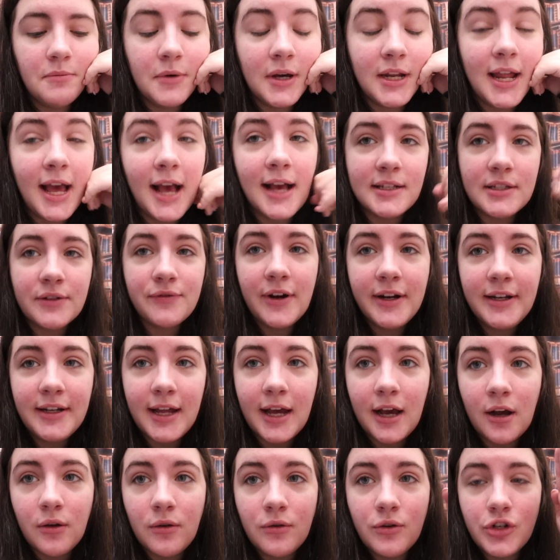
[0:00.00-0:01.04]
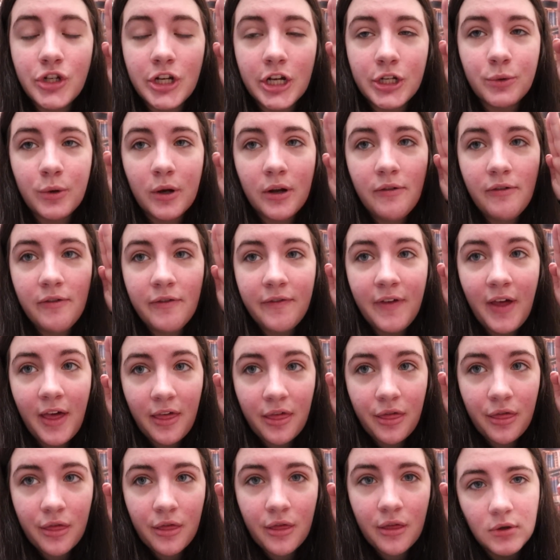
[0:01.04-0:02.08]
But as of right now, January
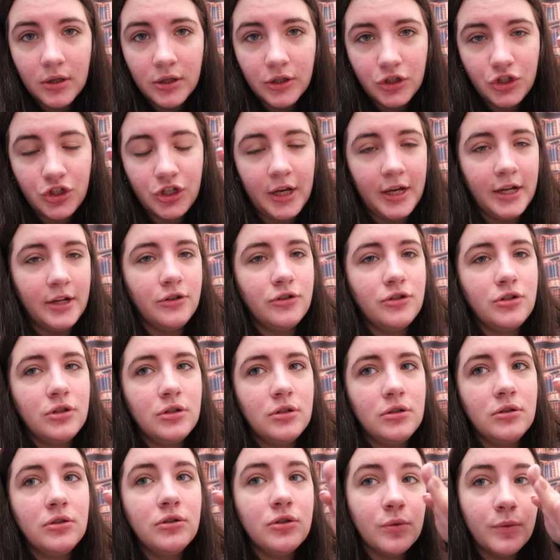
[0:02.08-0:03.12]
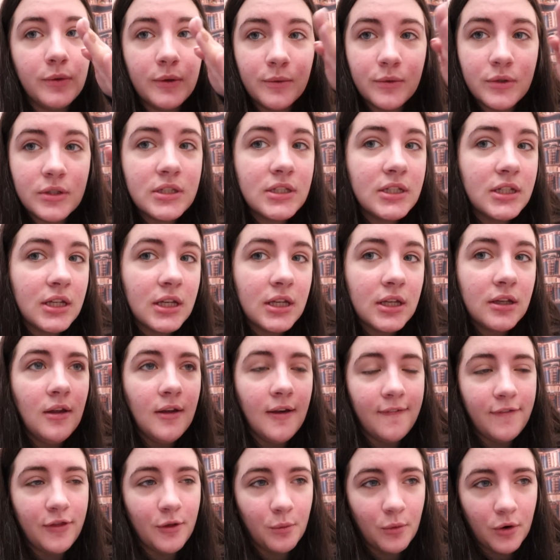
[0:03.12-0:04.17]
5th, it's changed. So we will see
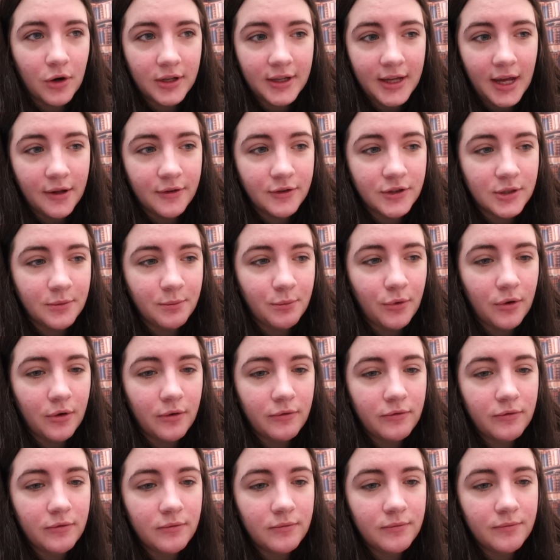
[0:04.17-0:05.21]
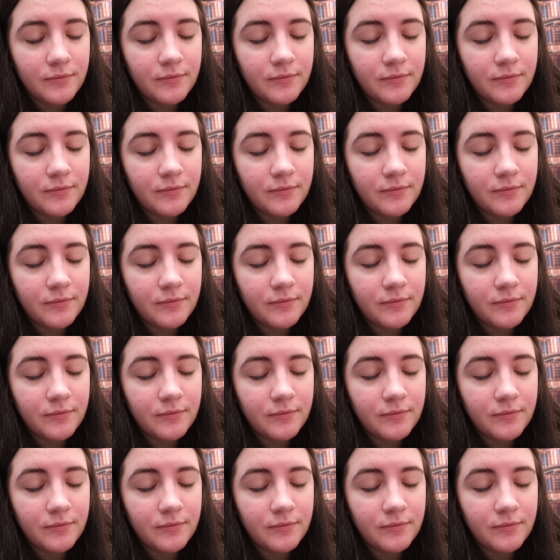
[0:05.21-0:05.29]
if the word counts improve.